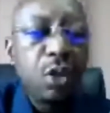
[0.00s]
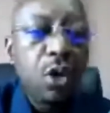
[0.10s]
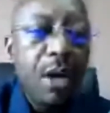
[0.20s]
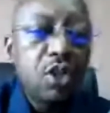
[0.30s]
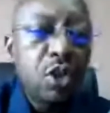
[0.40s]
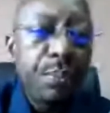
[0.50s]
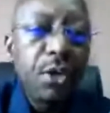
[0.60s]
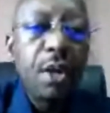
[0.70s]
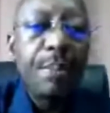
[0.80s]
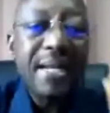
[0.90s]
become
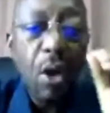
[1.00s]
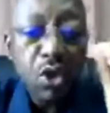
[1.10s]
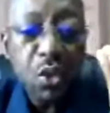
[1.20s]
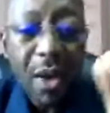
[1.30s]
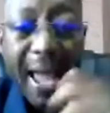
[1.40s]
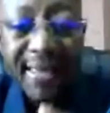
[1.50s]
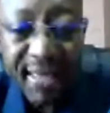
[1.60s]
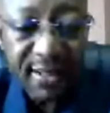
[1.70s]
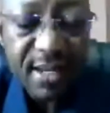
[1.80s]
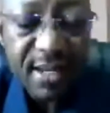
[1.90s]
entrepreneurs. But also I
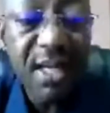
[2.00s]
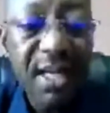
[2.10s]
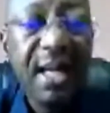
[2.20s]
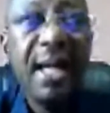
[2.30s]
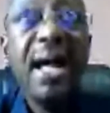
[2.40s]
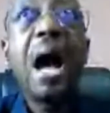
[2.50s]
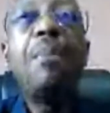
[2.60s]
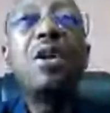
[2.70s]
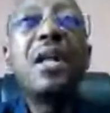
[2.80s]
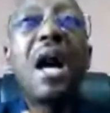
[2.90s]
tell them
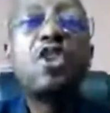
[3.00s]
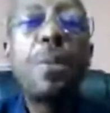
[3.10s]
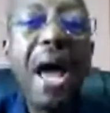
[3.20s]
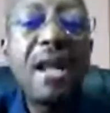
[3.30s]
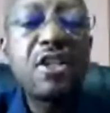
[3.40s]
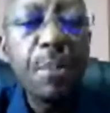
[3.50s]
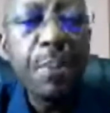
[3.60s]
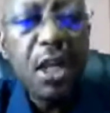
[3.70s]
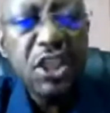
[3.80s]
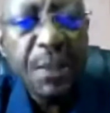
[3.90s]
about
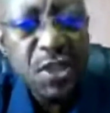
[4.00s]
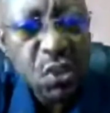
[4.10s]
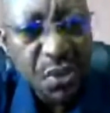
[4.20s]
entrepreneurship is